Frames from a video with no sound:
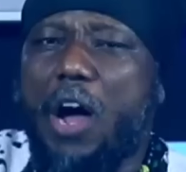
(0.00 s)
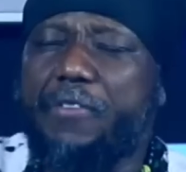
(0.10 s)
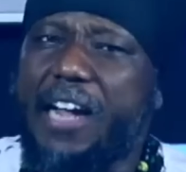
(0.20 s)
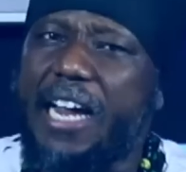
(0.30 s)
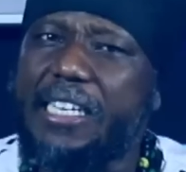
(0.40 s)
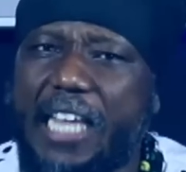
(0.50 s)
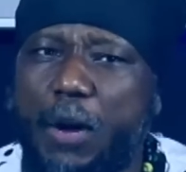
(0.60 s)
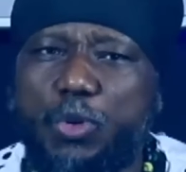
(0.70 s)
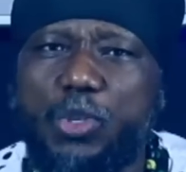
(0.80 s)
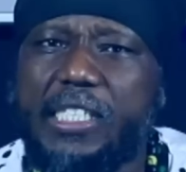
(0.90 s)
Afghanistan,
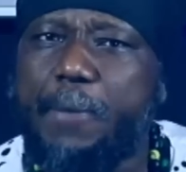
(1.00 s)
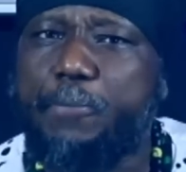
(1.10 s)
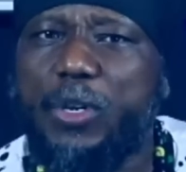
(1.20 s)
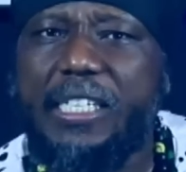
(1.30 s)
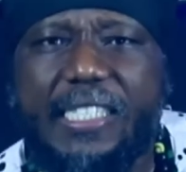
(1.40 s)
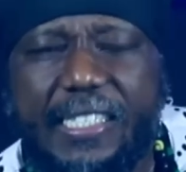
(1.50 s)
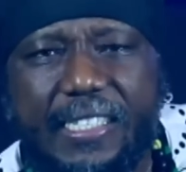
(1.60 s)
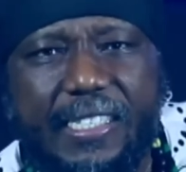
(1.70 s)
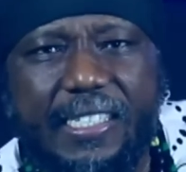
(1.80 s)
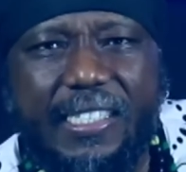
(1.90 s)
we don't send
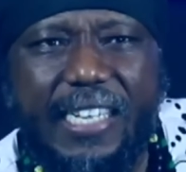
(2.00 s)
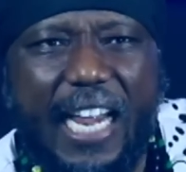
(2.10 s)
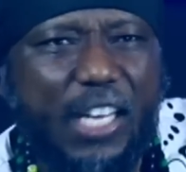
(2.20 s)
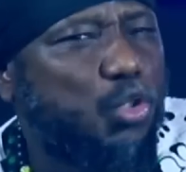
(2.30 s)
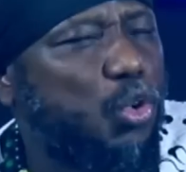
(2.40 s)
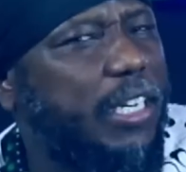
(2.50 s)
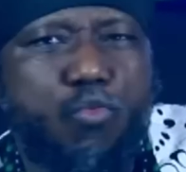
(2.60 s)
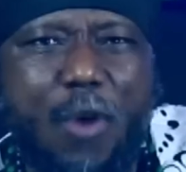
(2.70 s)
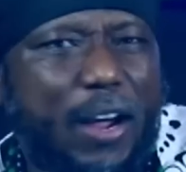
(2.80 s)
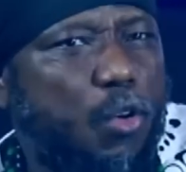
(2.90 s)
police. That's not the
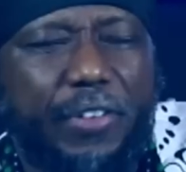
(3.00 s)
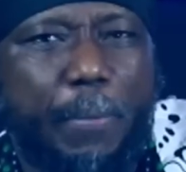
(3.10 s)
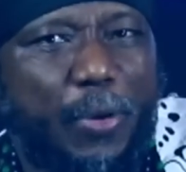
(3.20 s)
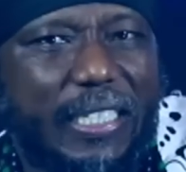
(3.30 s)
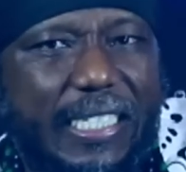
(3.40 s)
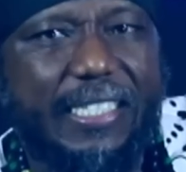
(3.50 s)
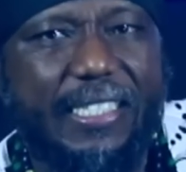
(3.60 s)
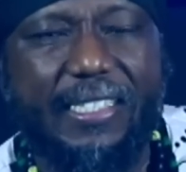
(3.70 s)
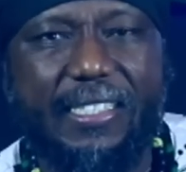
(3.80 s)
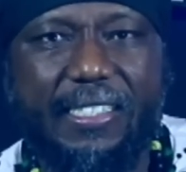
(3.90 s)
work of the
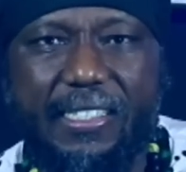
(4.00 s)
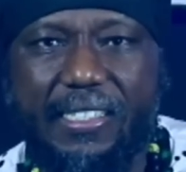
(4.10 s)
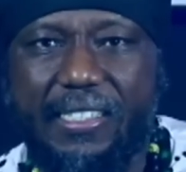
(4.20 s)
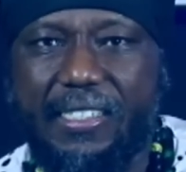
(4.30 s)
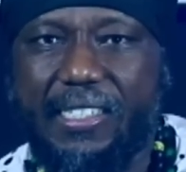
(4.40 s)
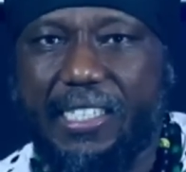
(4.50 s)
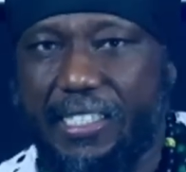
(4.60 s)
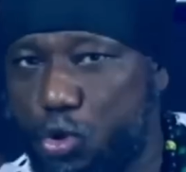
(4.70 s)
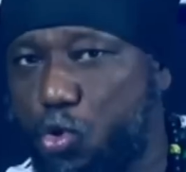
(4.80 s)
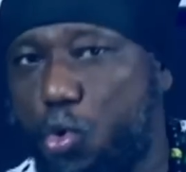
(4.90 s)
police. It's
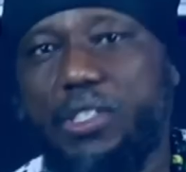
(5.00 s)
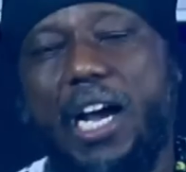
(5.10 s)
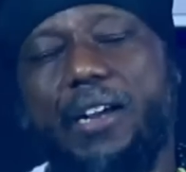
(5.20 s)
the soldier.